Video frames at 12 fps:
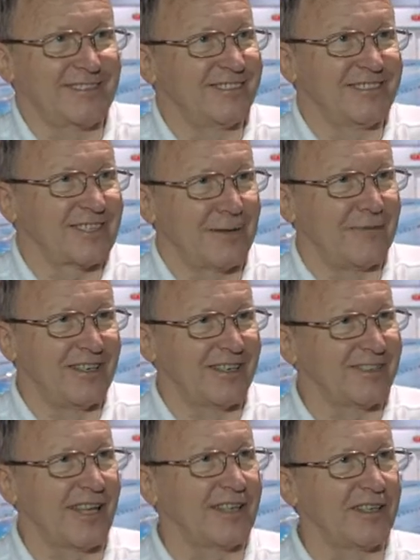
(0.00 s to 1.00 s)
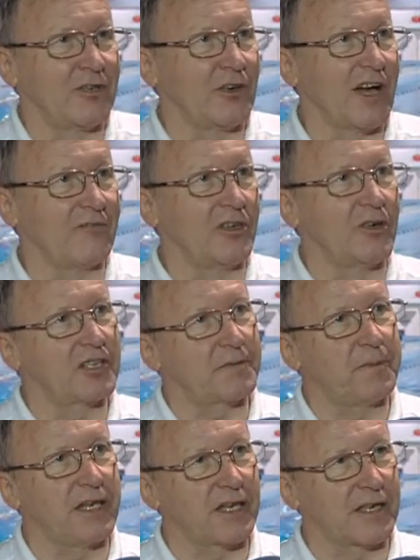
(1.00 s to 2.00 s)
troubles and you have no
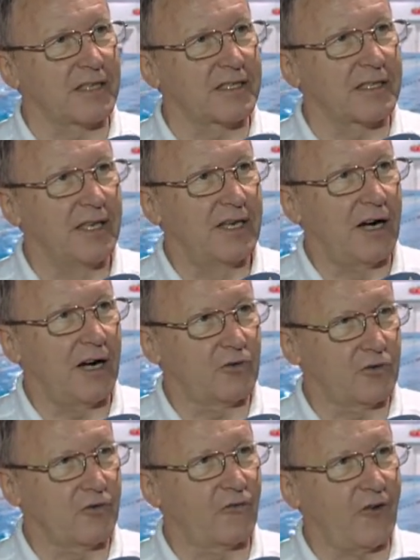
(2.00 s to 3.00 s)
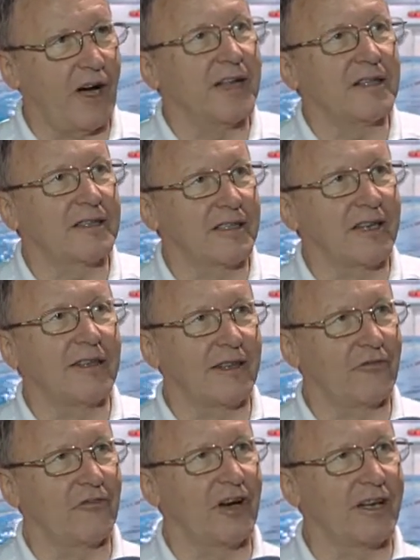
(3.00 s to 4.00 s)
experience how to fight in
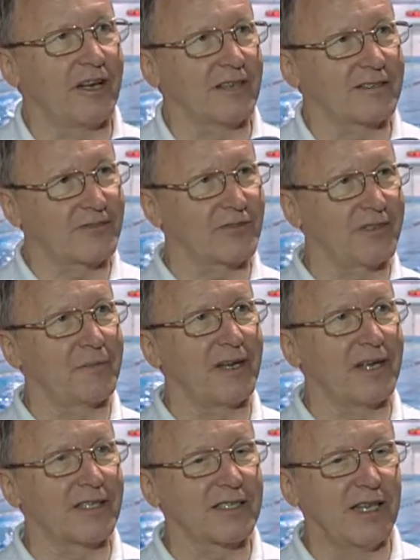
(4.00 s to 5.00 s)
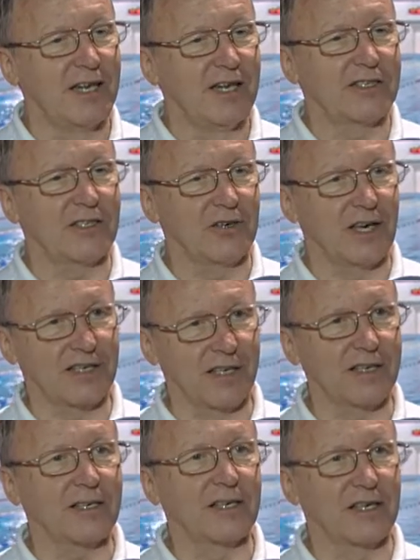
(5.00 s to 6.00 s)
the final to the place. So I
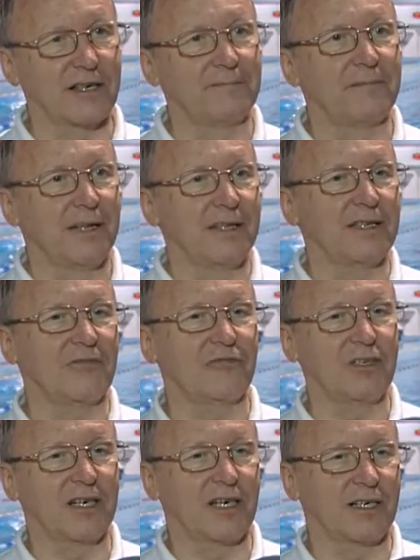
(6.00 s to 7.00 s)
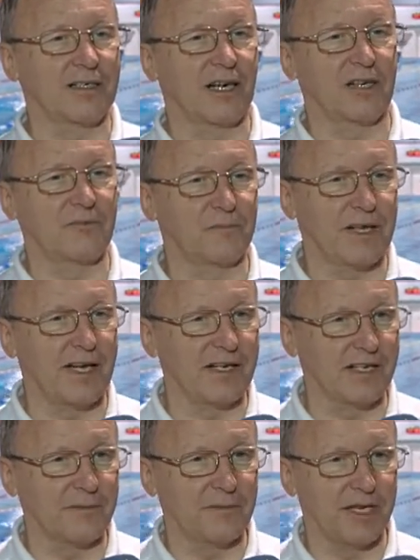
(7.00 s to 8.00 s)
think if we are now
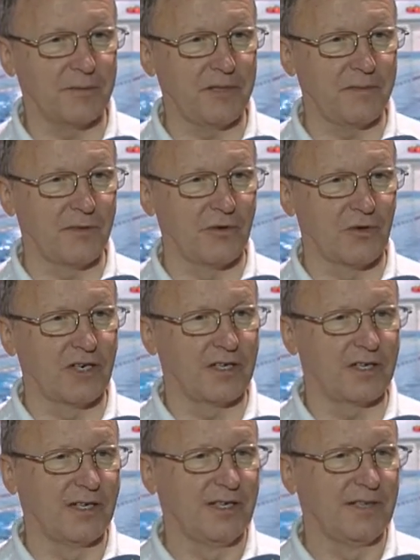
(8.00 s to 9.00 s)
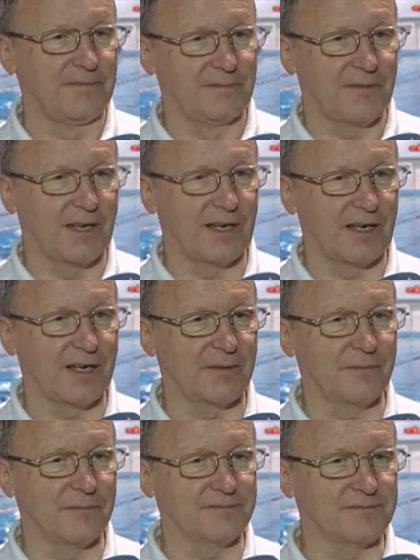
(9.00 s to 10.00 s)
planning maybe more
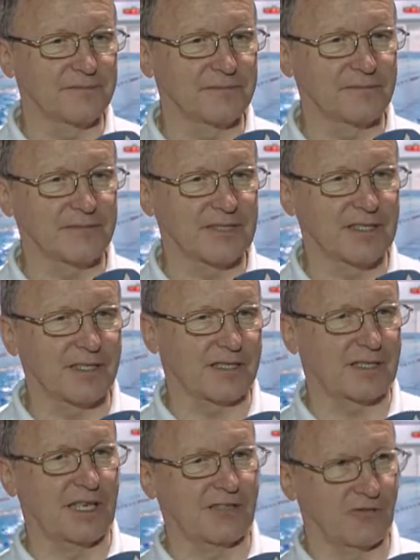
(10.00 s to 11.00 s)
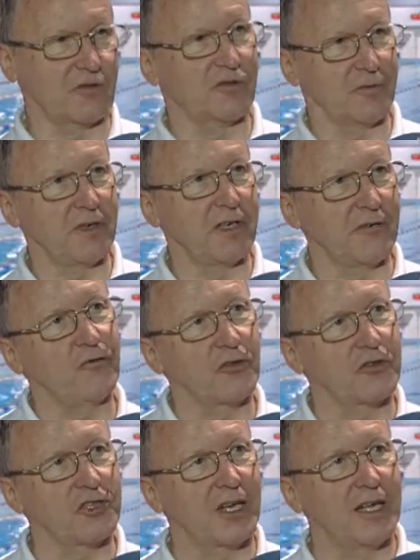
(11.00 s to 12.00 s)
successful to be in
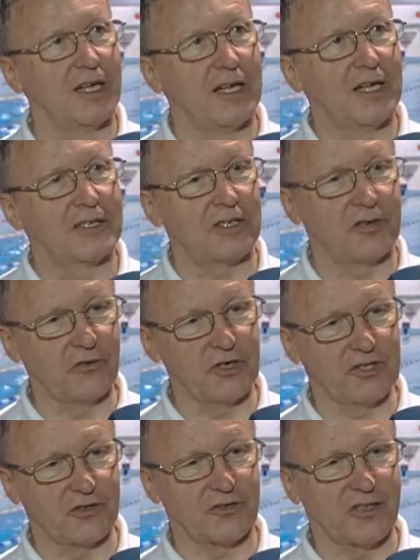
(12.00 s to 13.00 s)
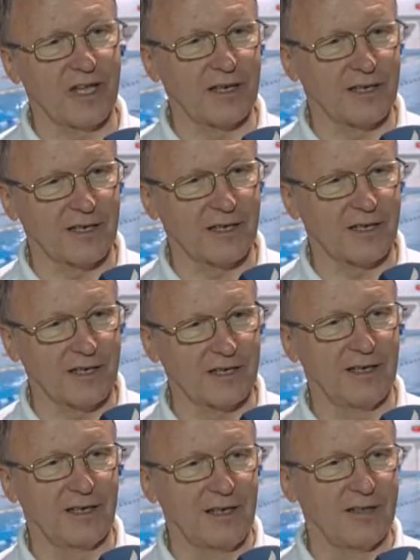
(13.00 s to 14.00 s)
future, so we should think
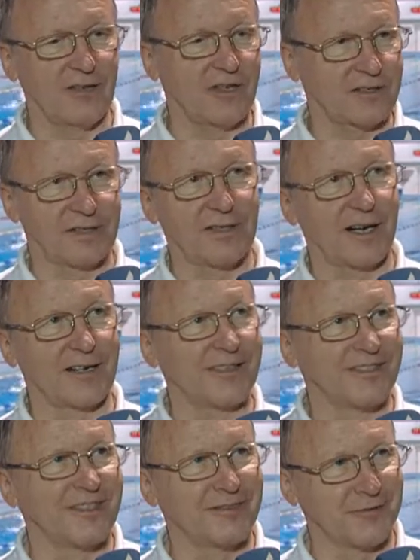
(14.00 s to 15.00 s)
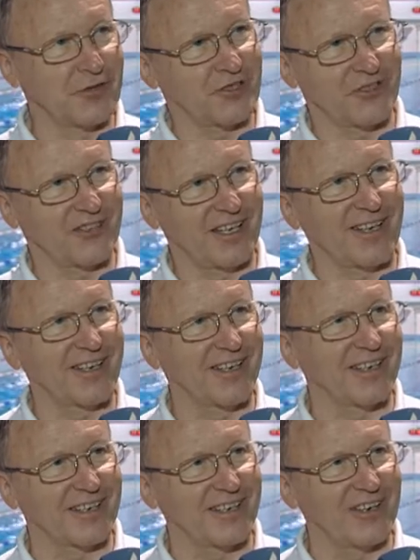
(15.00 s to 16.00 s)
not in a London, we should think
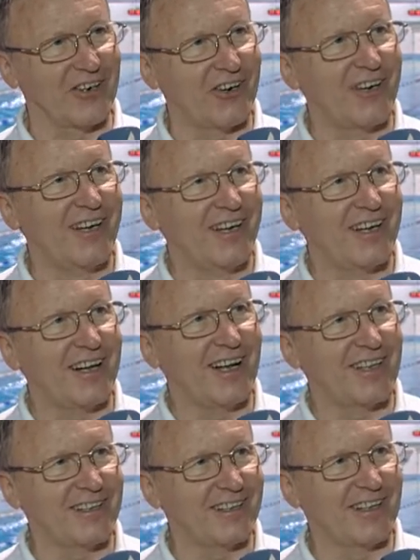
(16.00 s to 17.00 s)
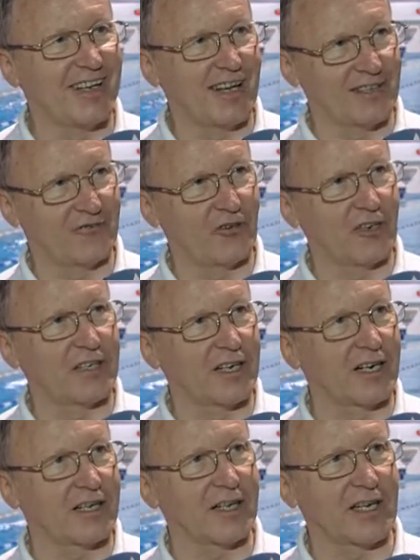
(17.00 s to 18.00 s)
Rio and
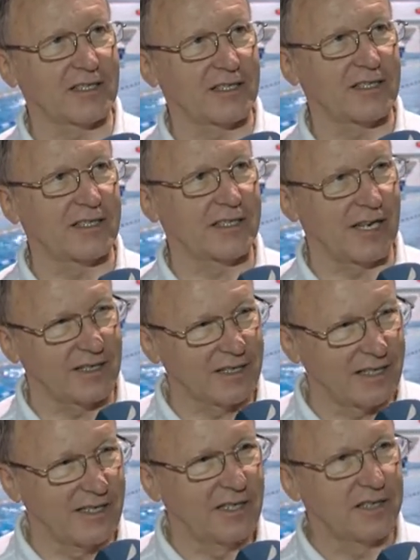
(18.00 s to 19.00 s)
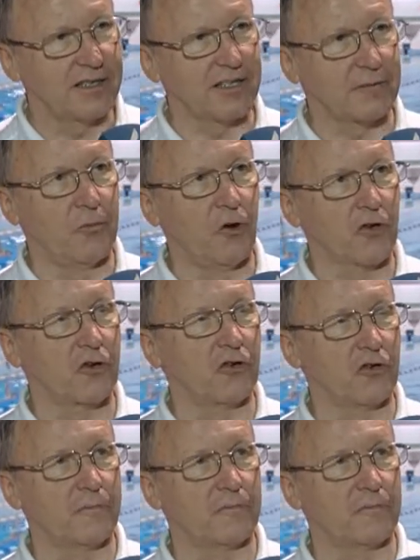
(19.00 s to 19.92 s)
further cases, then the small group